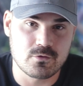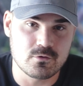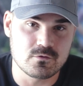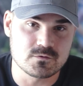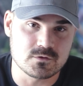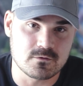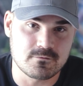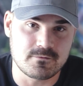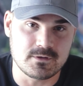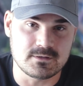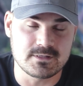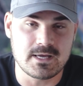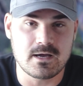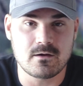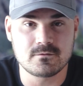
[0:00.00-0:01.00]
those are
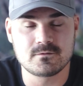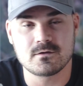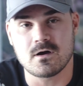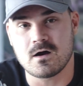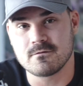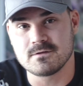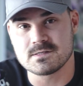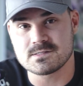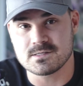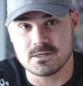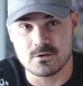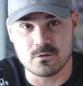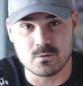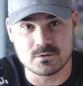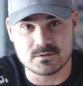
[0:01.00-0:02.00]
filled out. Obviously,
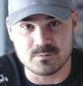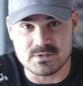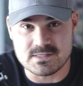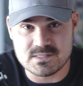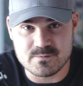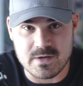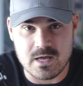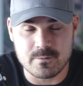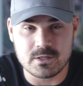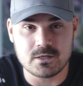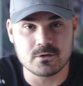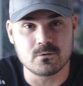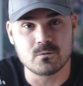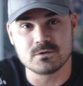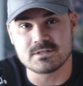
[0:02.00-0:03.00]
you don't want to be spammy.
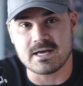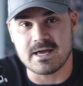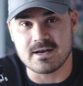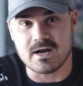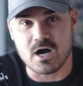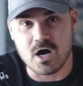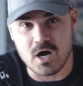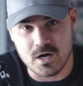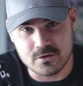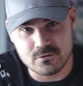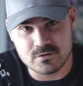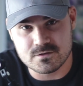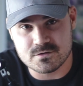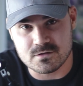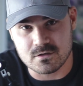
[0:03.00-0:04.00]
You don't want to add
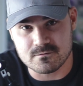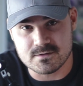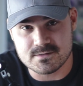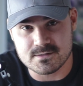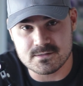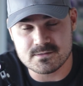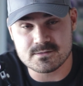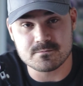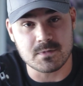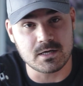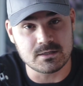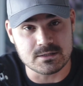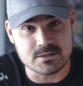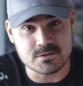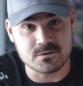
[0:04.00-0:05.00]
100 services
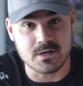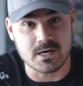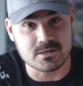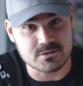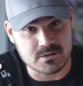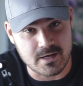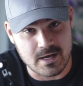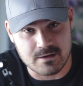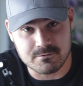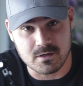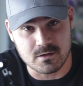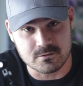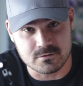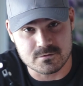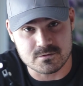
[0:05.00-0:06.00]
unless you actually have
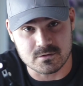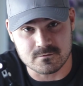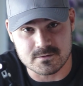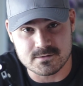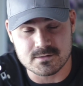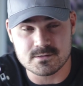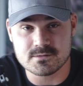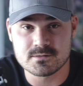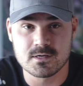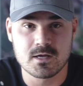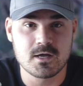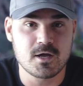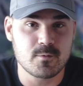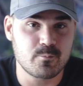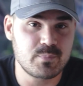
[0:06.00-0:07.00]
100 services,
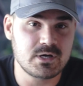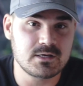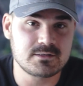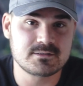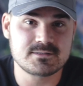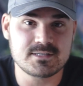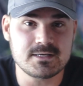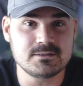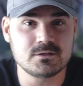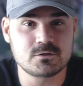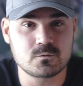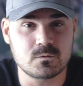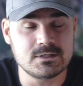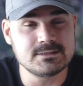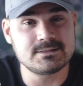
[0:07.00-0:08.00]
but 10 to
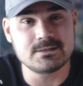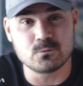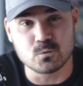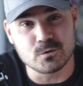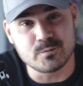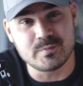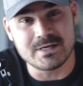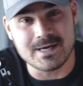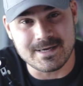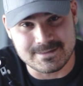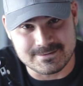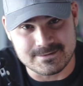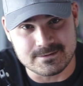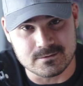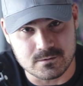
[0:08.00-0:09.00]
20 would be
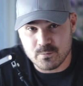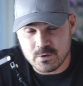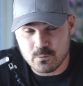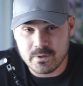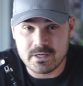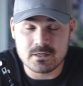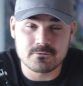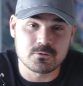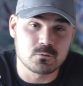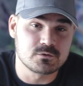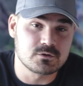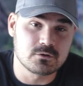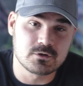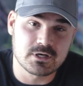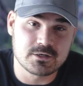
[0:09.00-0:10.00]
ideal. By the way, if you
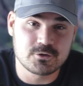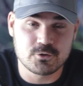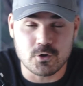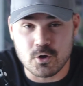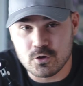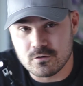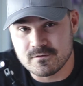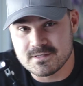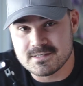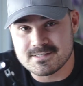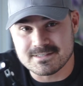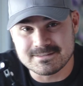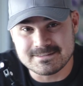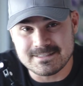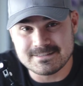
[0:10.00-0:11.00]
want to learn how to do all of this
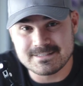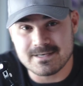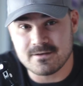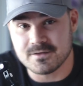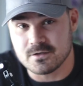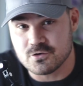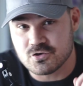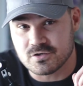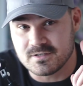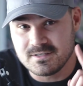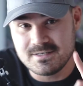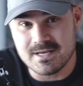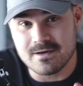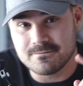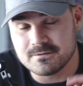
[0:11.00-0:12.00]
in detail, then you
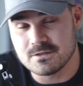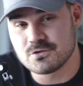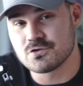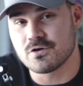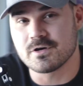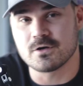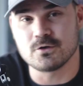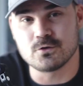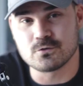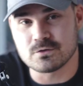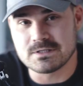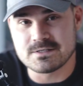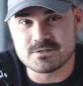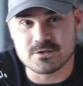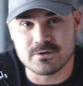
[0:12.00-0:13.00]
should definitely join our
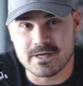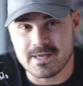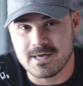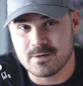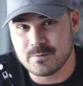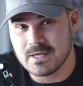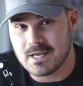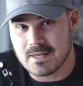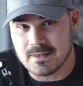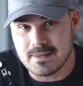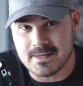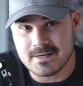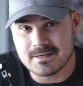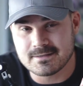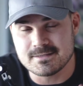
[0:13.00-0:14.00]
local SEO Academy,
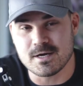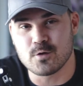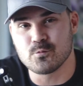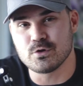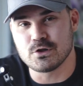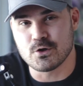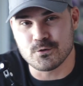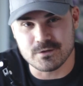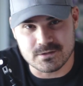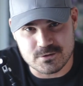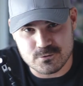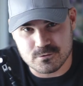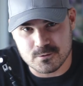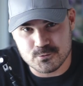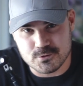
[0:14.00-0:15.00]
link down below in the
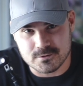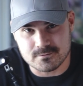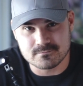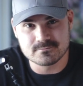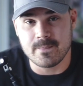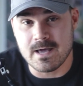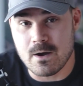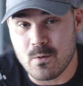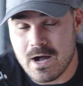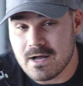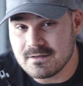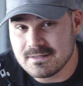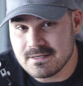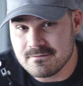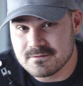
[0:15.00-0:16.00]
description. Now,
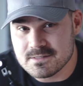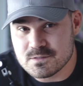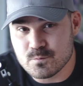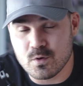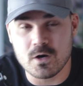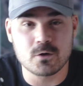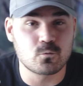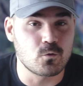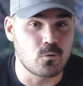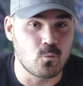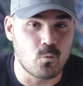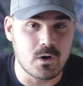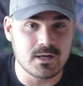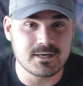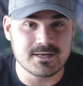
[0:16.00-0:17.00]
I'll leave this part with
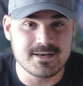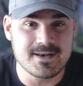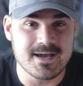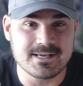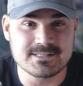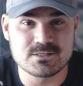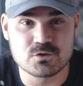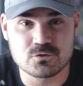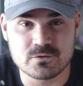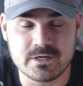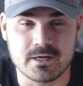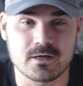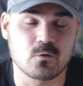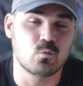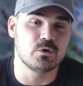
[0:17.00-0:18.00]
one nice
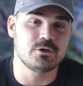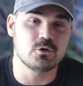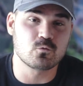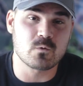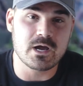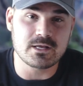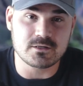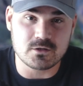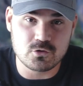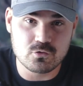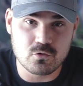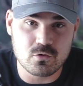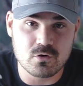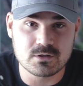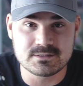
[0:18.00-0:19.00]
trick. When you write
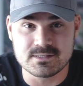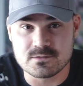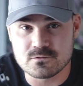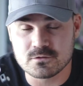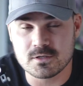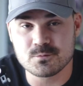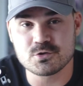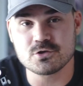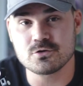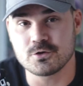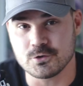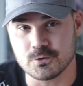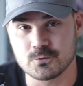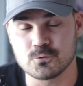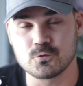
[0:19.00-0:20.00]
your description
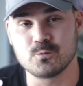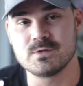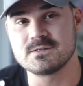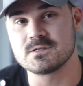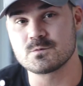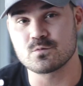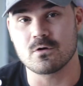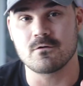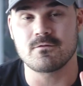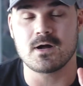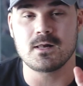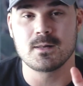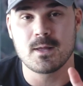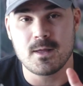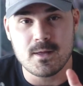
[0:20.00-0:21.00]
on your Google business
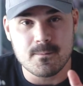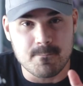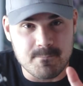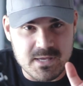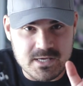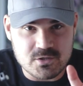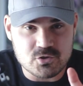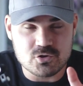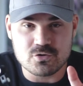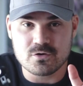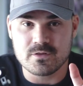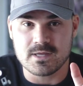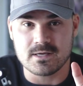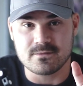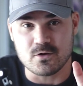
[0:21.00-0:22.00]
profile, make
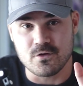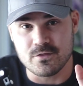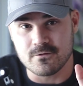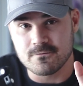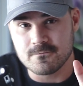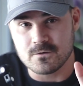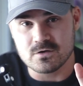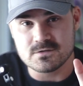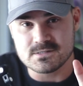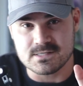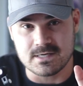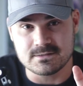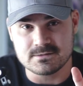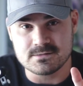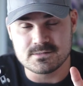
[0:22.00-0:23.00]
sure that on the first
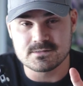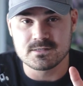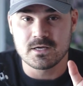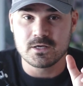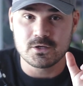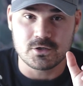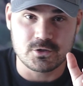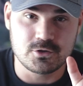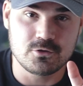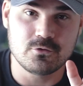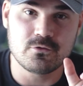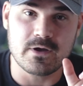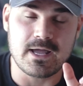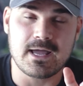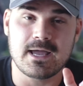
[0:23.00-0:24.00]
sentence,
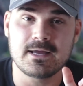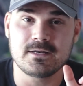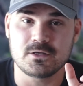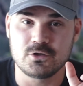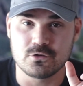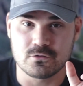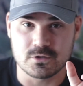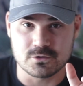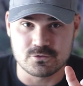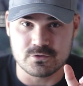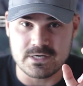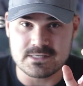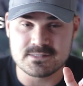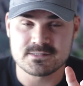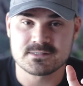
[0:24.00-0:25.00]
you add your
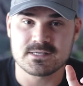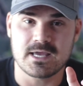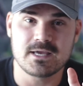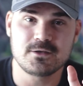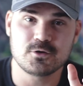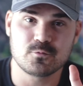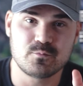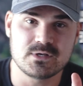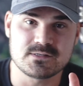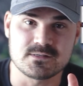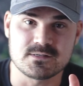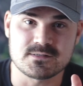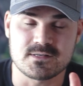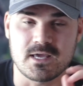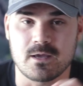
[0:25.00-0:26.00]
address and your
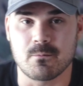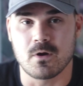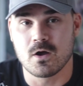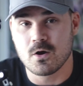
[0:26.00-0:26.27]
business name.